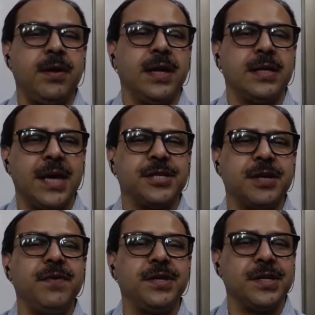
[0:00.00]

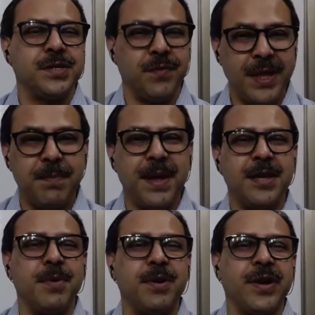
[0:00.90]
session, which is with
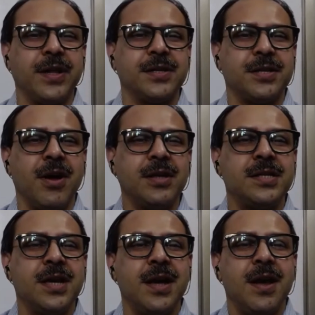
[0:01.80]
Benjamin Trainer Sloss,